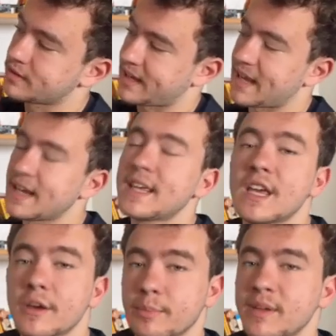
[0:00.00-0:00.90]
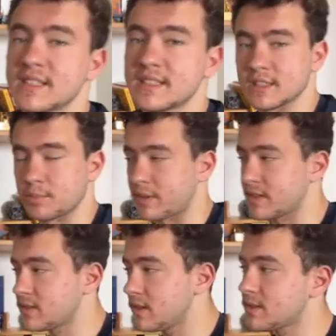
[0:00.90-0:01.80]
hanging pieces
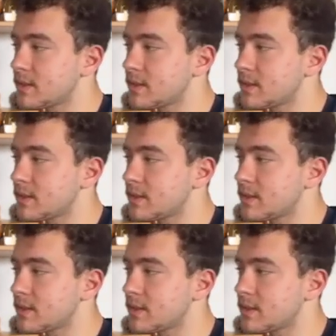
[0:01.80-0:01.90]
puzzles.